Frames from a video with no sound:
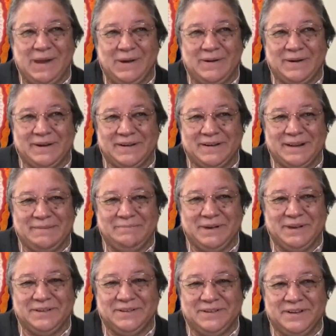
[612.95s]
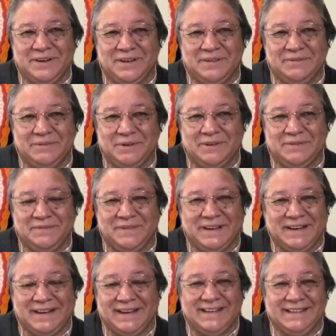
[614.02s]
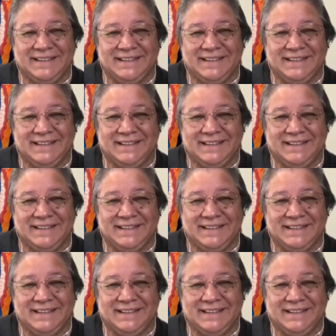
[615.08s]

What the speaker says: or a good administrator, you know, we're defending.